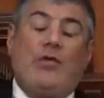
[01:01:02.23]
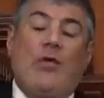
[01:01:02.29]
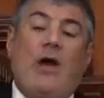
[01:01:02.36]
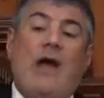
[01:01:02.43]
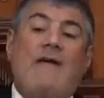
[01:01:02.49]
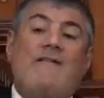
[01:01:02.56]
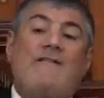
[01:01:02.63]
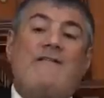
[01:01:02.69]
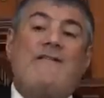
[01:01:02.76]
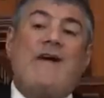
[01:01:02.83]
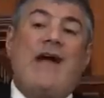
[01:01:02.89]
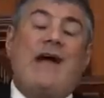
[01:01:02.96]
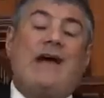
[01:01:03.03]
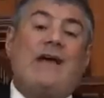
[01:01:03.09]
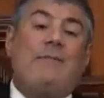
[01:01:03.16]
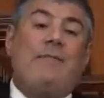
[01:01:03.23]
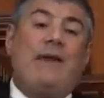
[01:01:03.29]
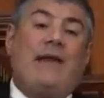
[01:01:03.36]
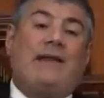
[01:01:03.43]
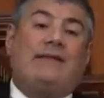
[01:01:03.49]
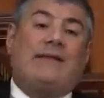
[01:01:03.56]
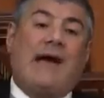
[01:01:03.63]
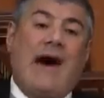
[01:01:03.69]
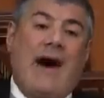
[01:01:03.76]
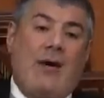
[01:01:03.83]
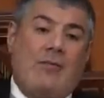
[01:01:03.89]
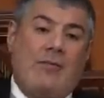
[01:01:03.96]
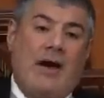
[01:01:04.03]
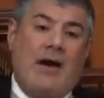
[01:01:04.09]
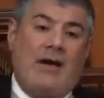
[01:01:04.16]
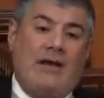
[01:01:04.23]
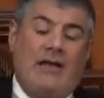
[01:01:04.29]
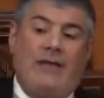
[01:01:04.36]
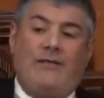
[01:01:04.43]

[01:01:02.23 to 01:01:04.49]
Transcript: you a very big trauma.